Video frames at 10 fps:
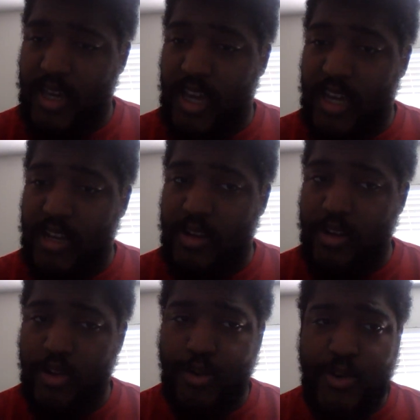And
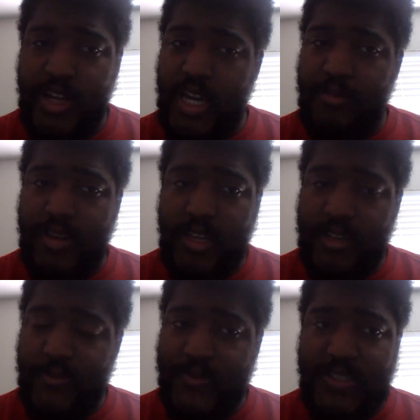Notre Dame
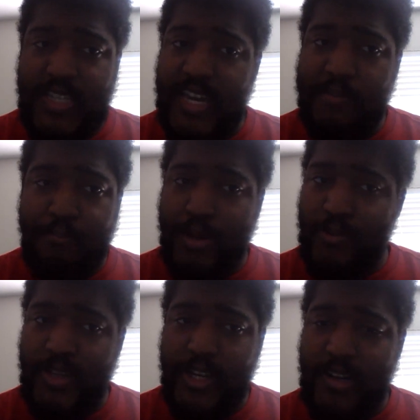same
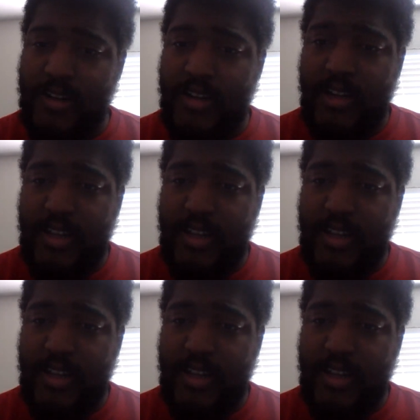boat here.